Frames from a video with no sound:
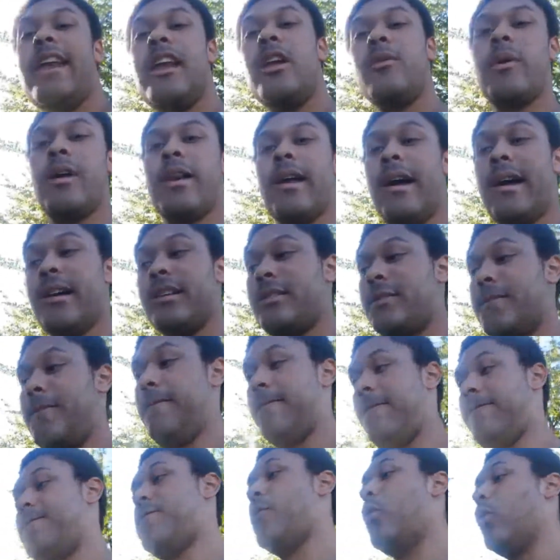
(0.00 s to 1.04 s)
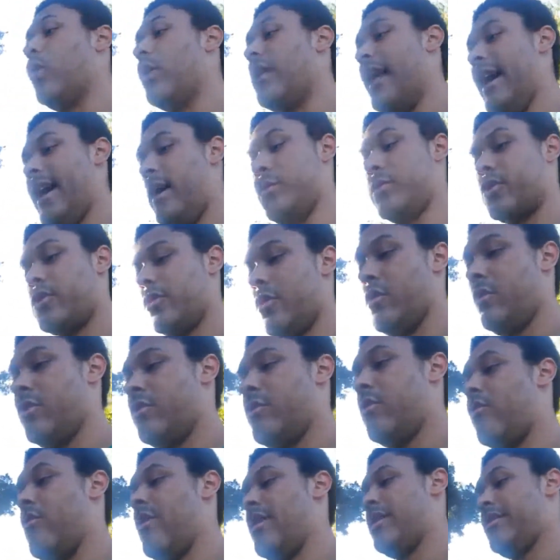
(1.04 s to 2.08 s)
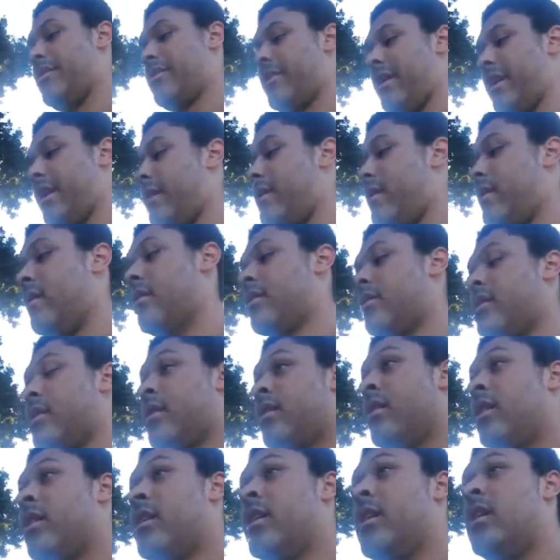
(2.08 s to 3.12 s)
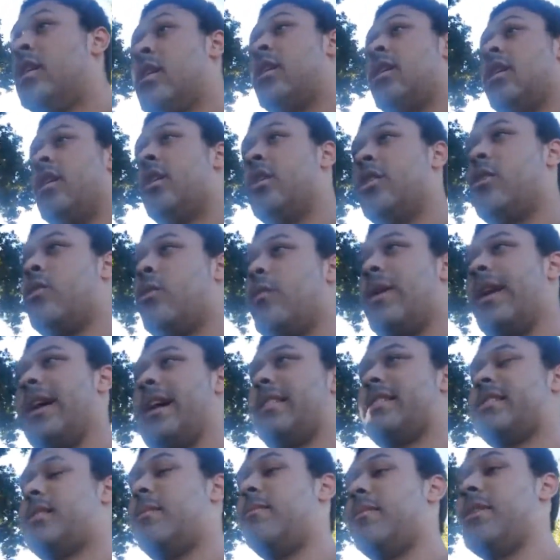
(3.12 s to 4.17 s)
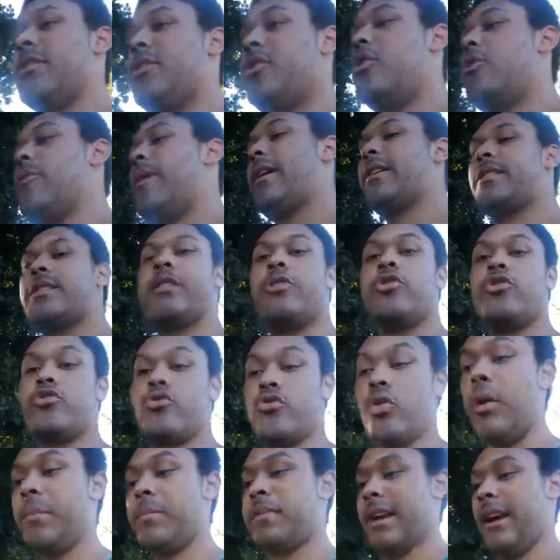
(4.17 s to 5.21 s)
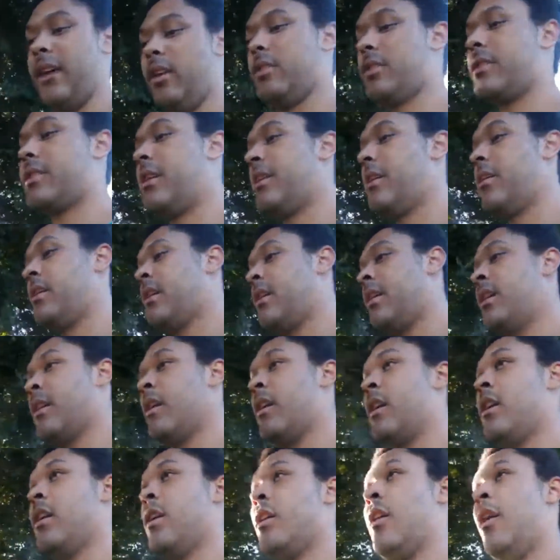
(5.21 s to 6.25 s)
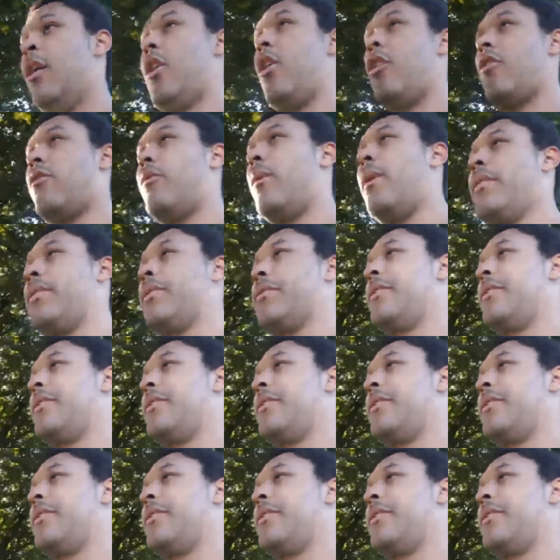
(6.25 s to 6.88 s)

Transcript: anyone has fallen out or anything. We had somebody who actually dropped out of one